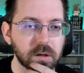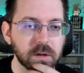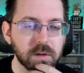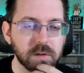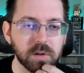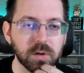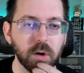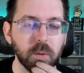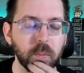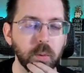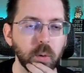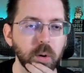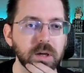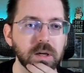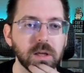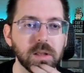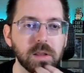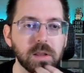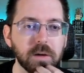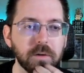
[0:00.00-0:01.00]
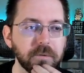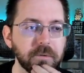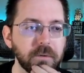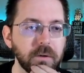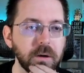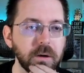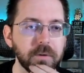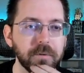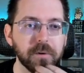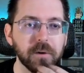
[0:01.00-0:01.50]
So no point getting
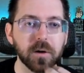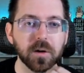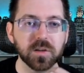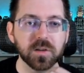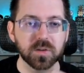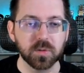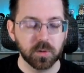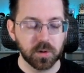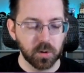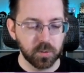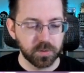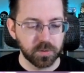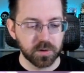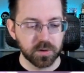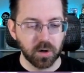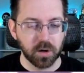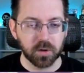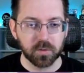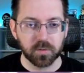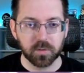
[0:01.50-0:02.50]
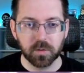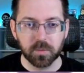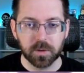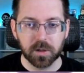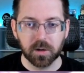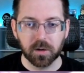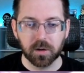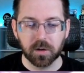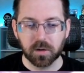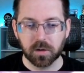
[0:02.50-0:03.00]
the furnace. So we'll go with the dark room
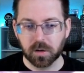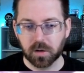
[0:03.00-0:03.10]
here.